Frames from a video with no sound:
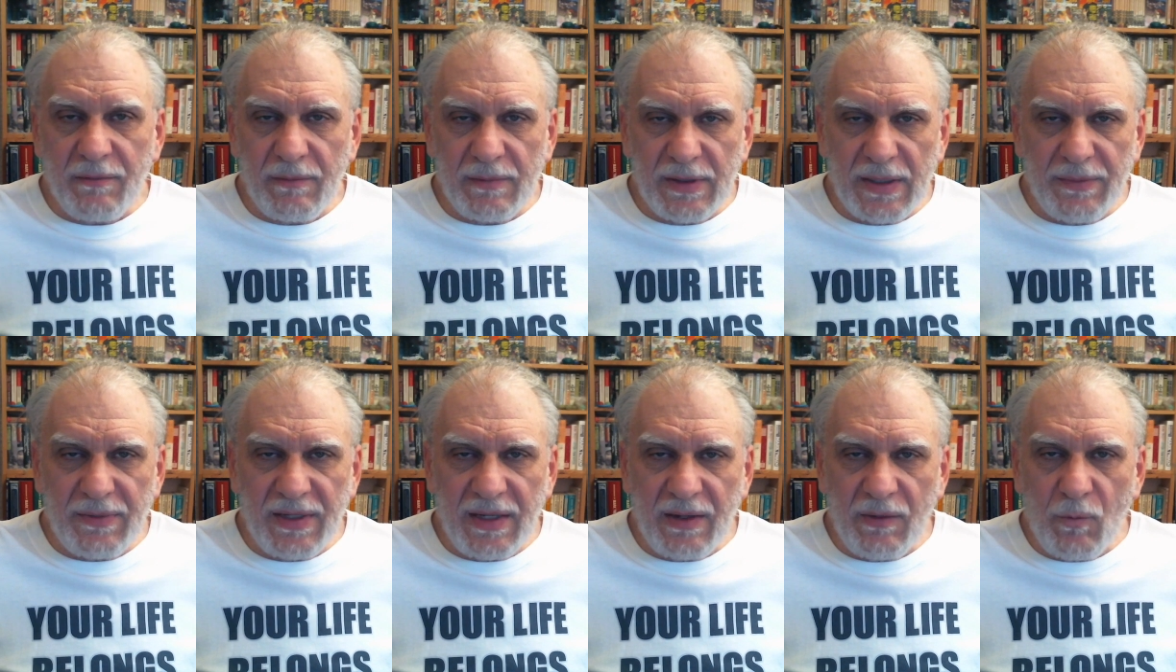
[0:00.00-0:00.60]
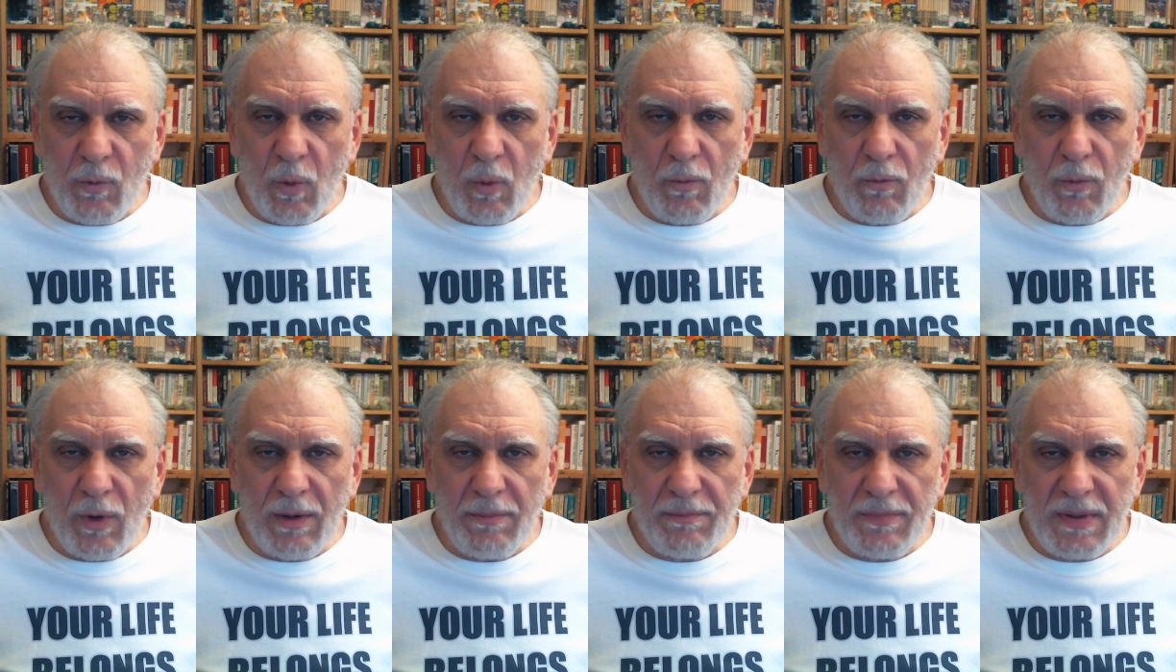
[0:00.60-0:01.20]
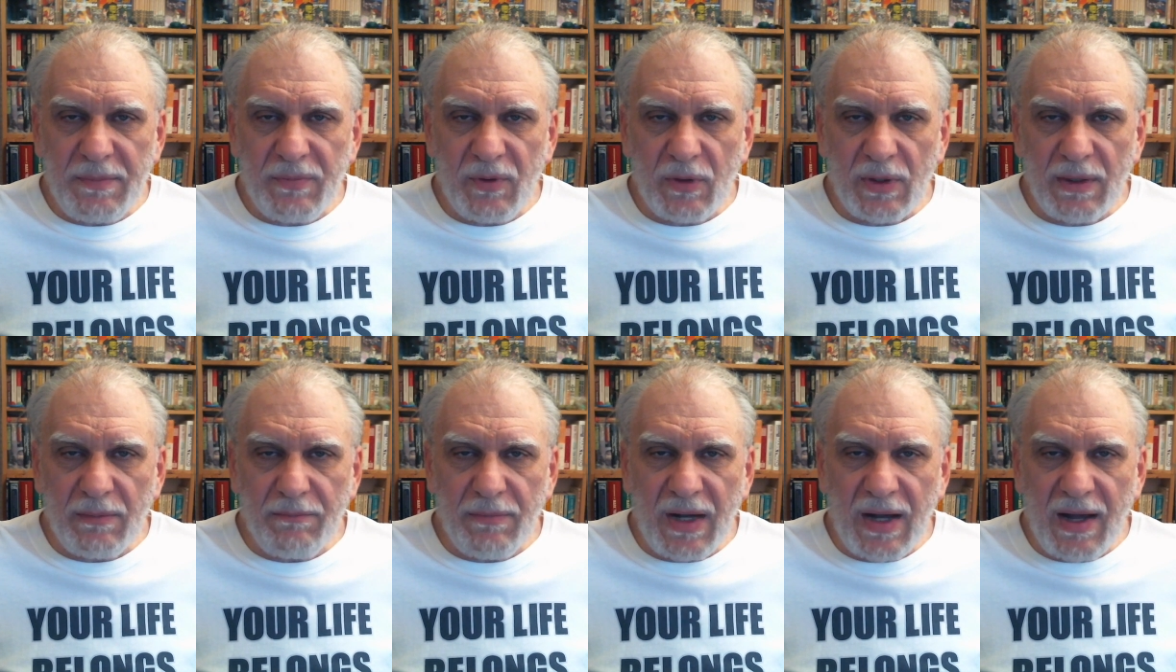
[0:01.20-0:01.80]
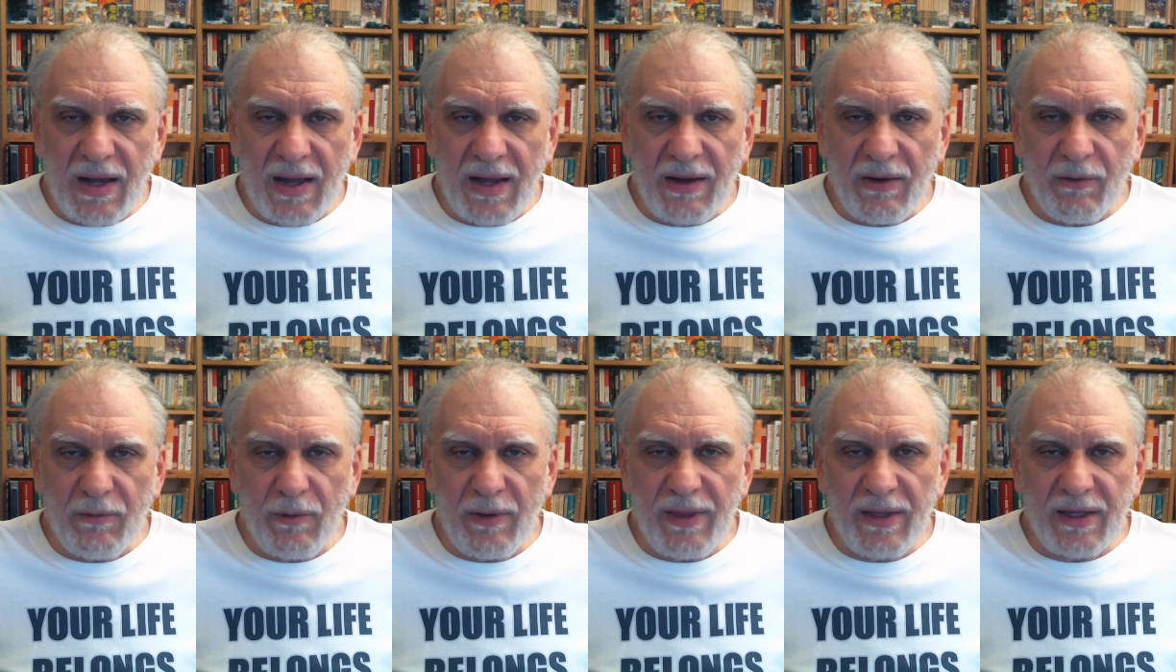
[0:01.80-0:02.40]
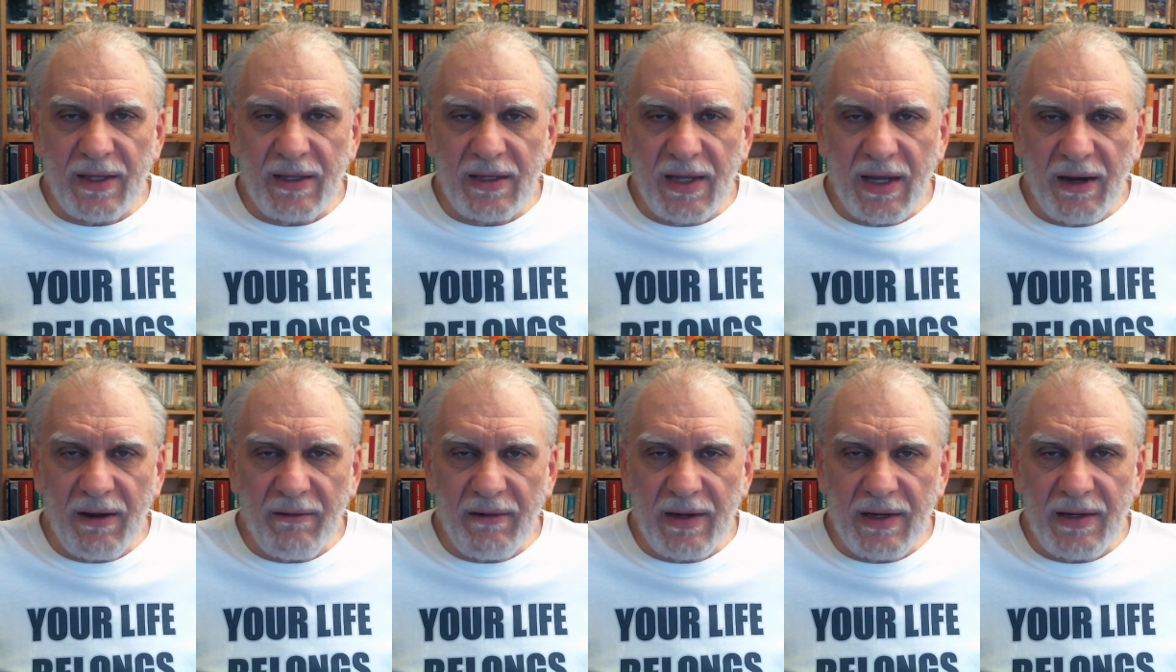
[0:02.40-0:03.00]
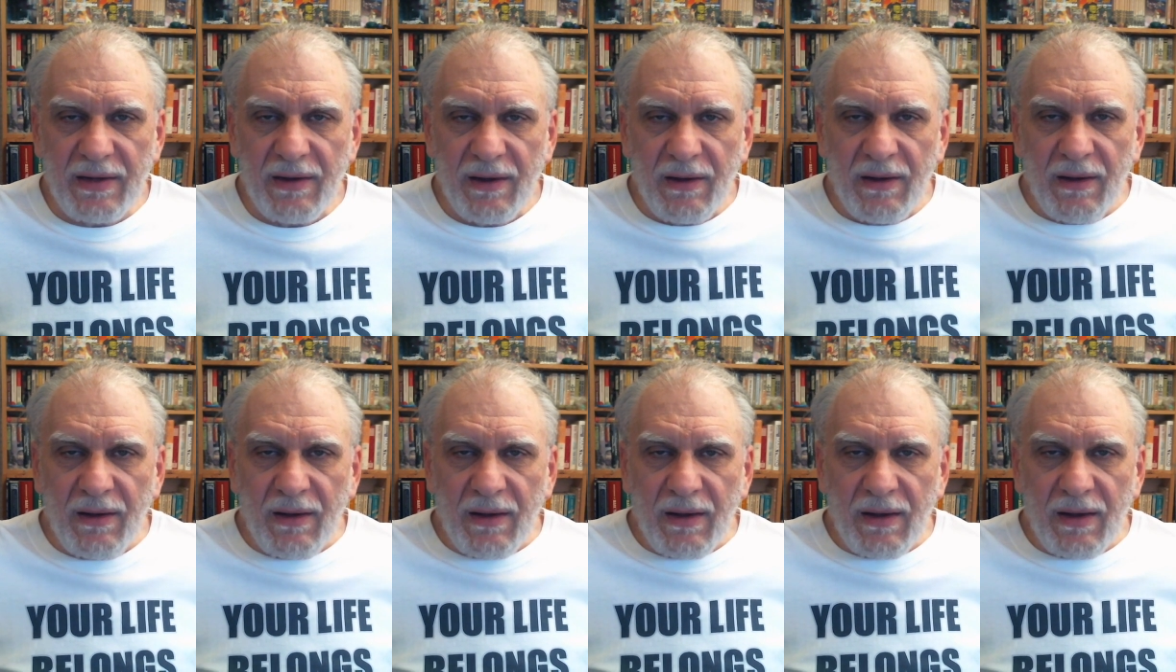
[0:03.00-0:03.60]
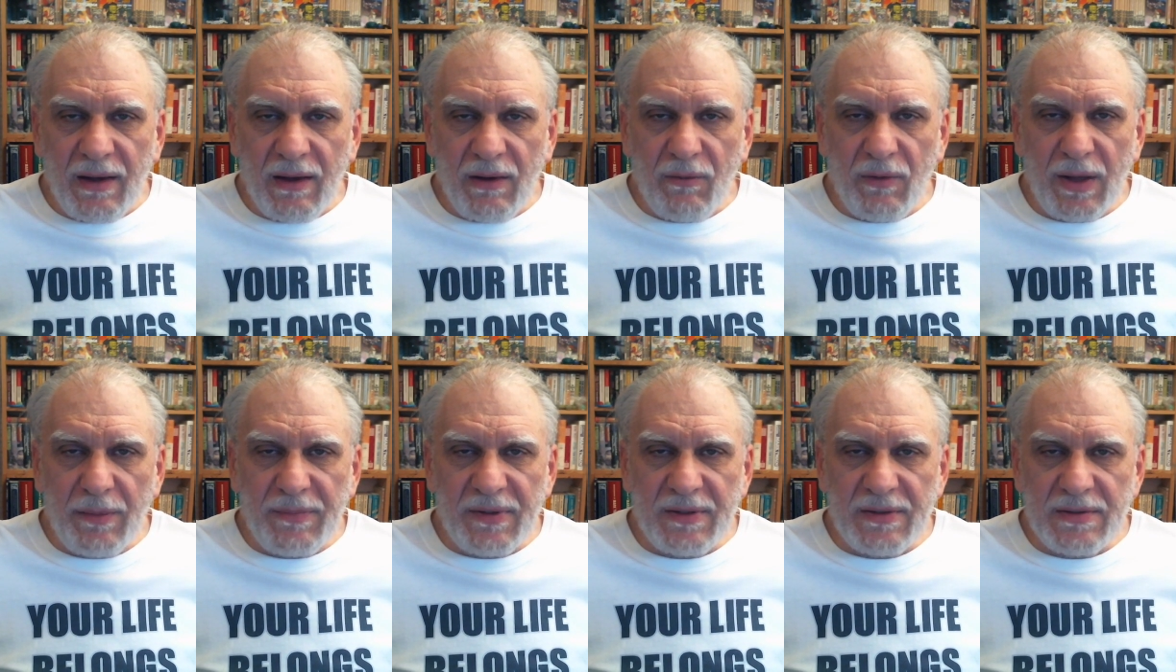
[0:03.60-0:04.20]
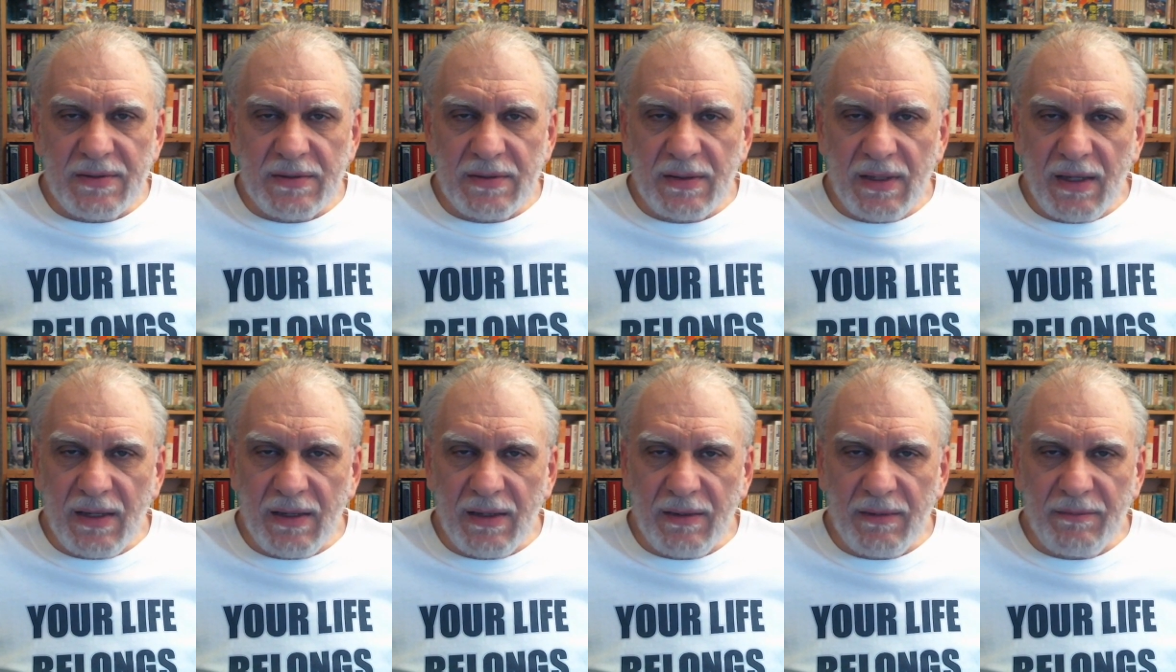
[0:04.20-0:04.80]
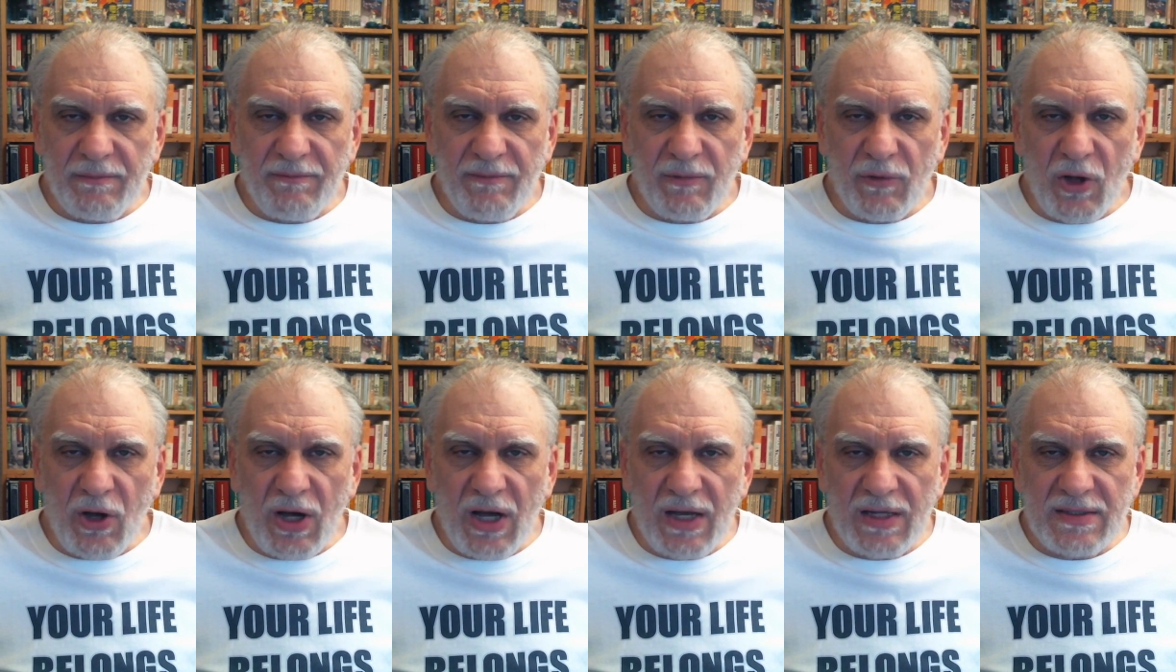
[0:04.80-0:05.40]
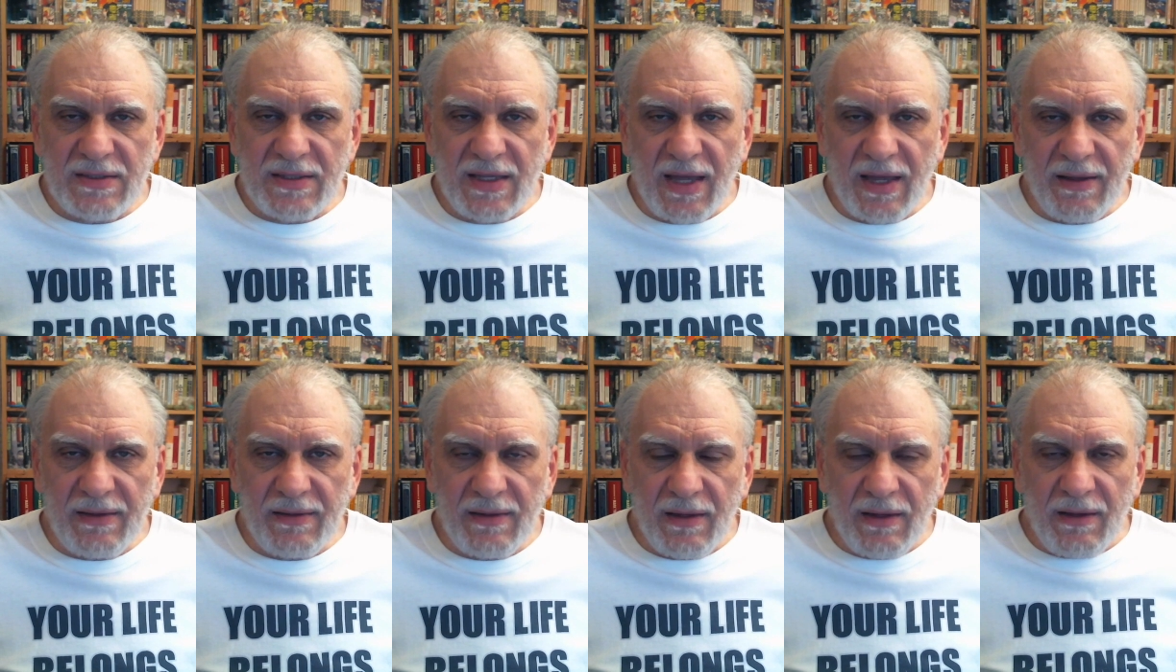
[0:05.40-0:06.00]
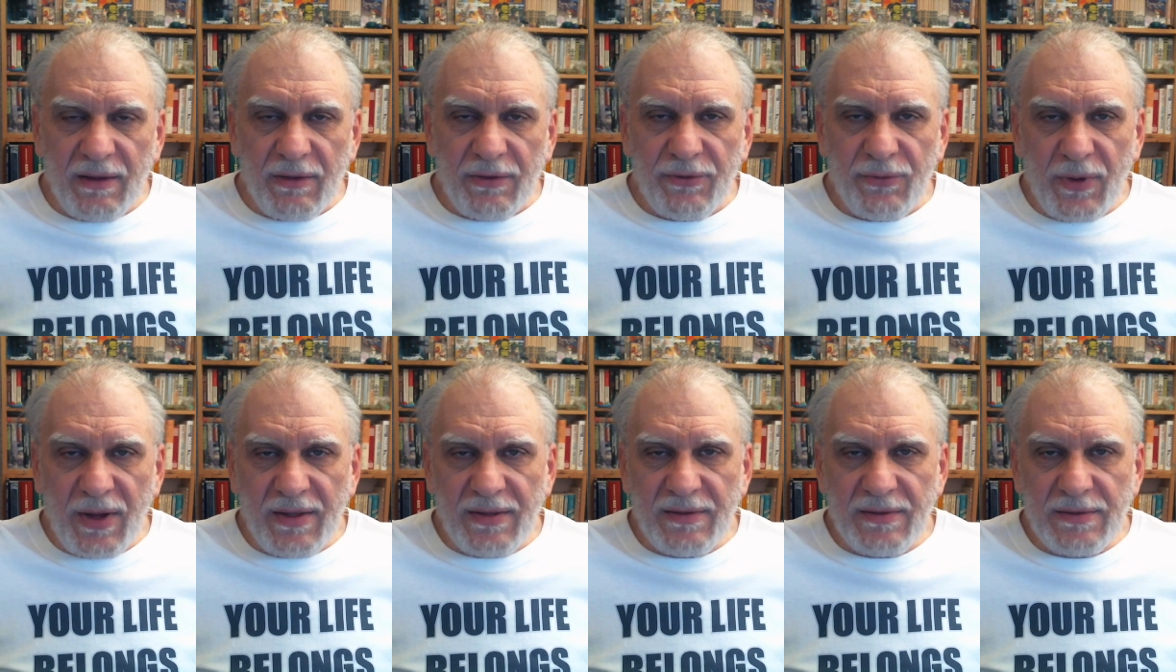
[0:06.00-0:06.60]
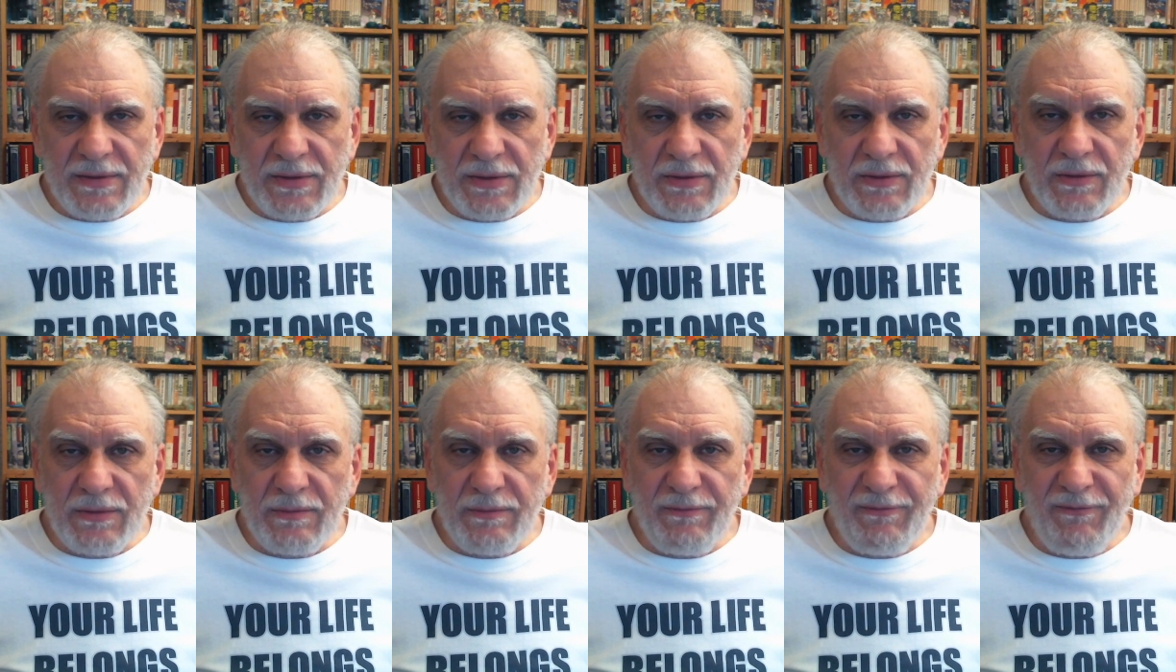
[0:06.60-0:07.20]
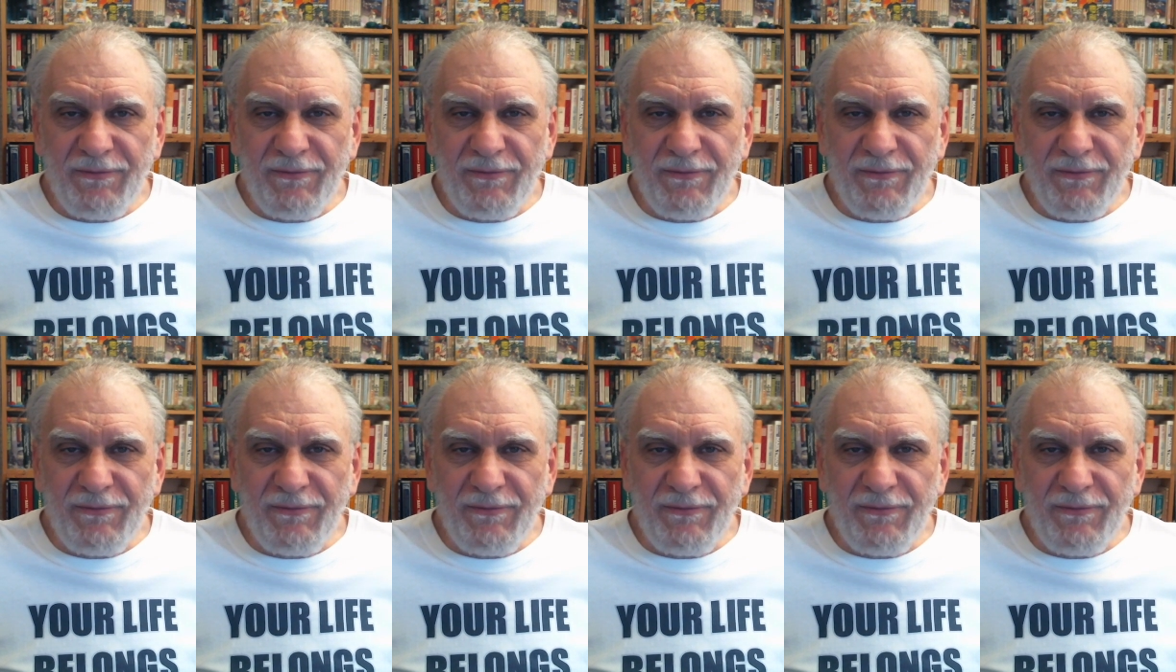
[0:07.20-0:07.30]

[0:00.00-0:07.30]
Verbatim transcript: limiting what people can buy or where they can carry uh, weapons, uh, laws that threaten to